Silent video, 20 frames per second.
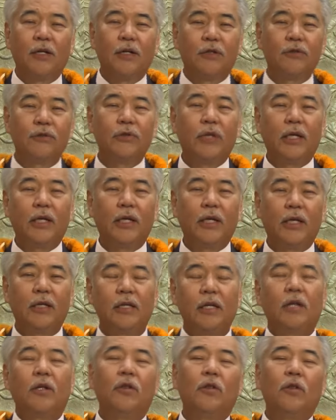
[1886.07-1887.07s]

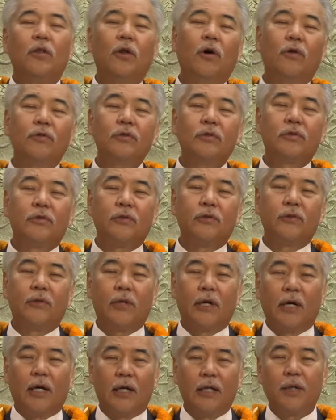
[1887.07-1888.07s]
including loans
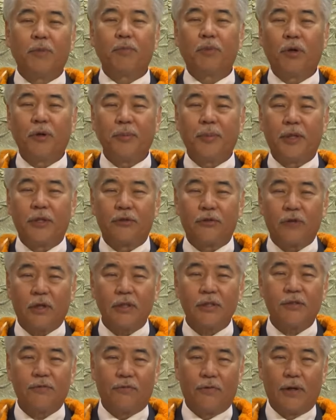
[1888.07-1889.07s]
to the Unemployment
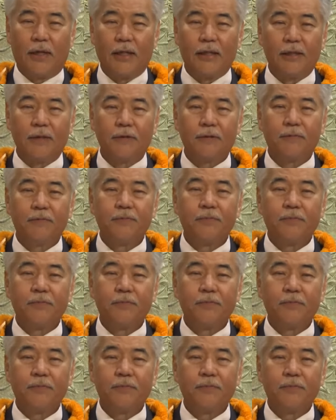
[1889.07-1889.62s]
Trust Fund,